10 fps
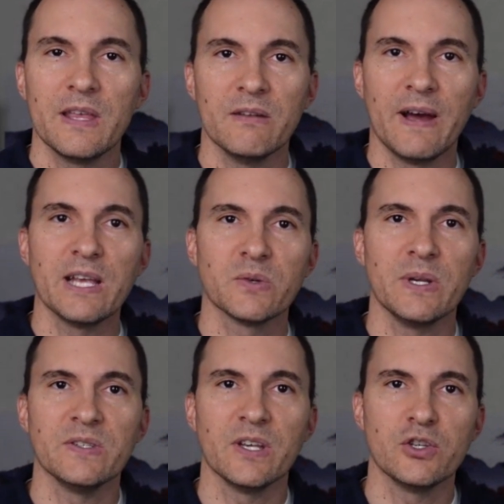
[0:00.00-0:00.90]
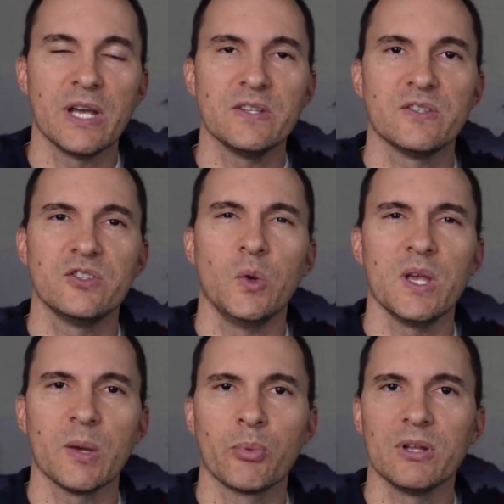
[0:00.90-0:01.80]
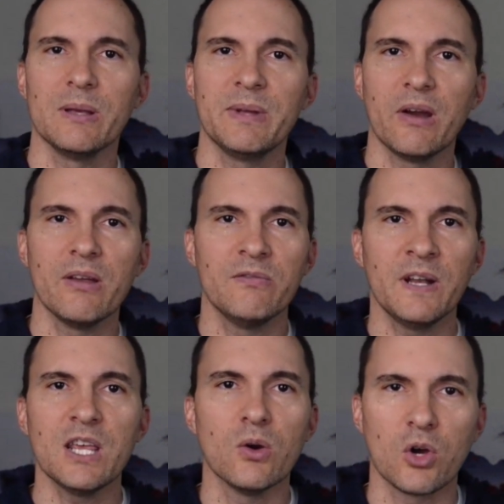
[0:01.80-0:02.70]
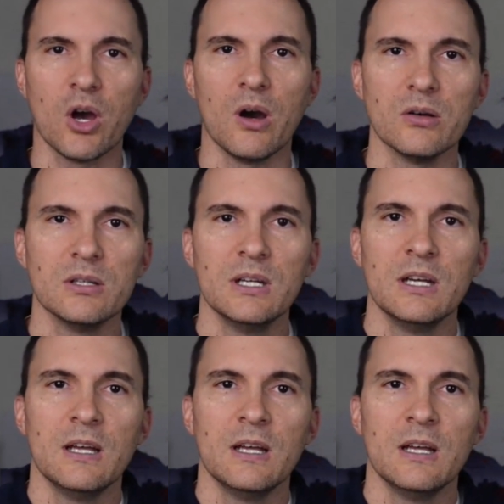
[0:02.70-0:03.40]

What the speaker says: the advisory suggests doing a preliminary video call